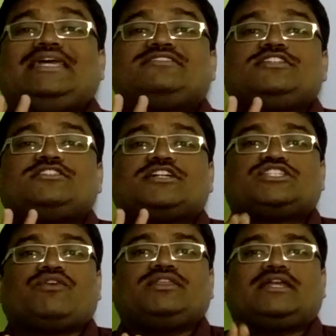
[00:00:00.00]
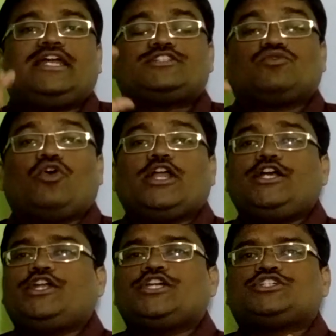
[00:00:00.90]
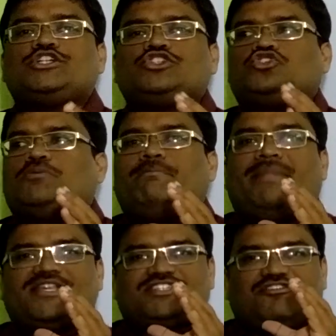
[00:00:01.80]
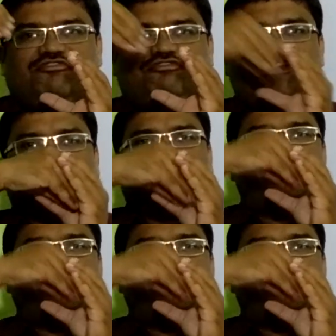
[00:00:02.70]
is in such a way that its orientation should best fit